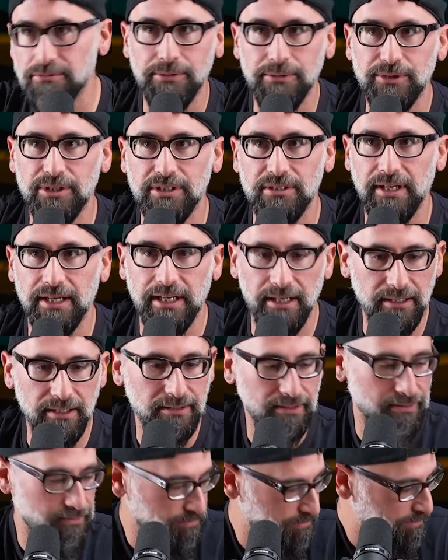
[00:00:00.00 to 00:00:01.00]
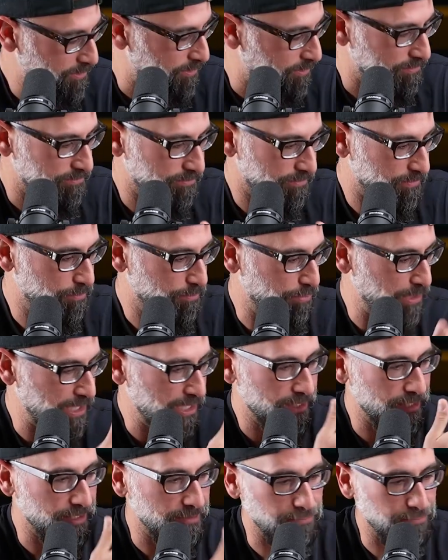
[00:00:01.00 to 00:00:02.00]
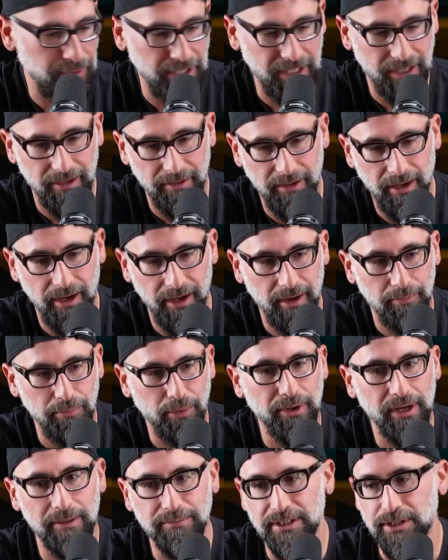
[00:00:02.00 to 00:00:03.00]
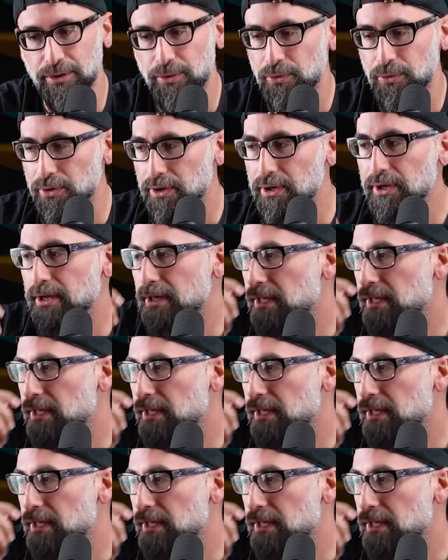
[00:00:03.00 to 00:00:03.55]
We would just like as, BE, Born Empty, cool.